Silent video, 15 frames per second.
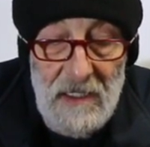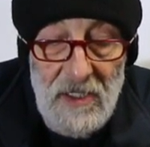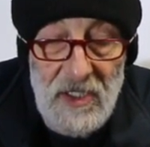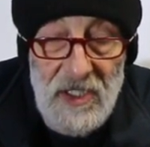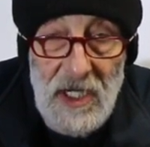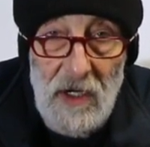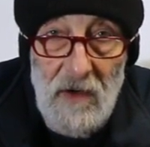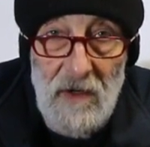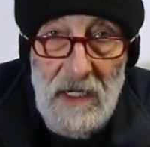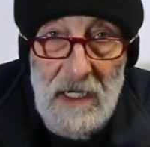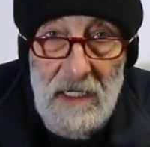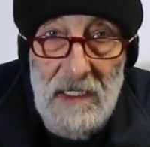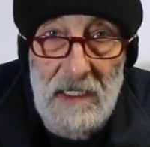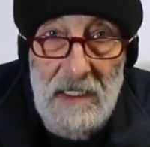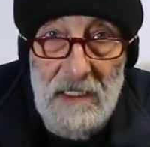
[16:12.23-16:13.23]
So
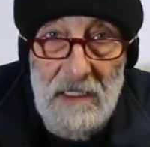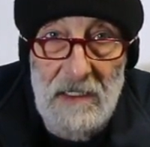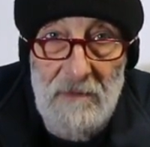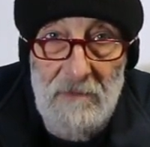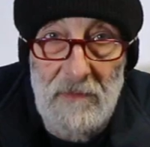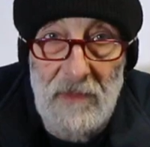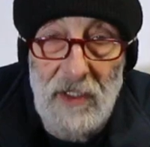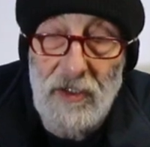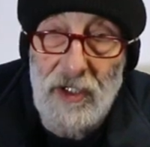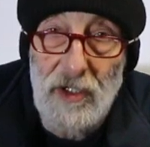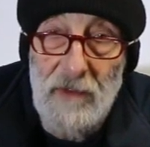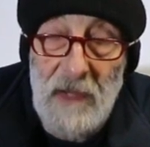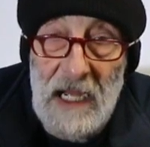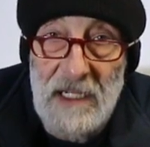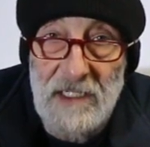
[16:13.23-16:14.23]

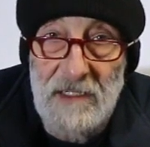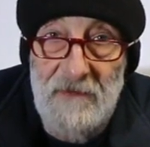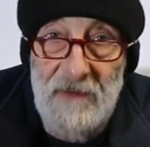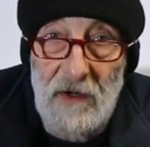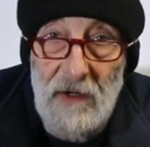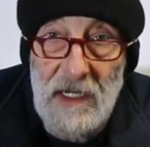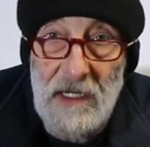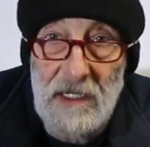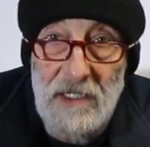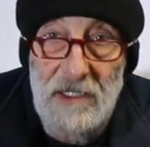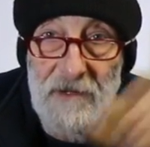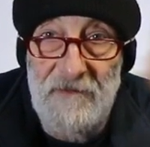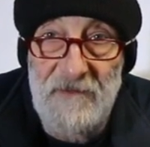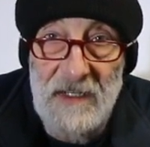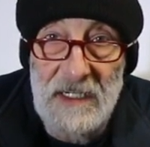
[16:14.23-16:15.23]
YouTube has a very
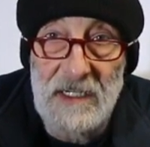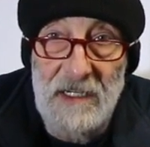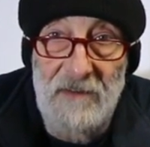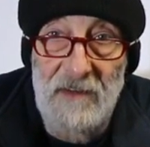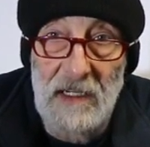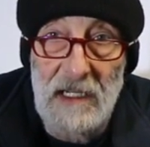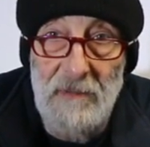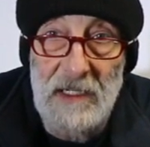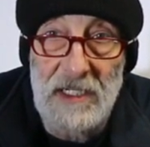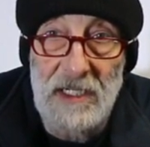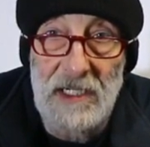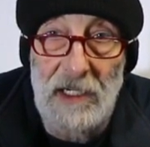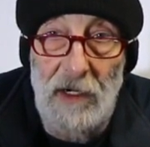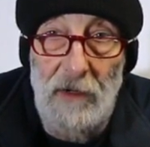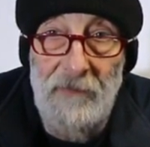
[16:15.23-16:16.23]
definitive limit
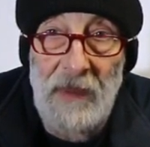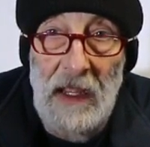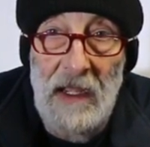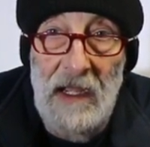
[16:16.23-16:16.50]
here,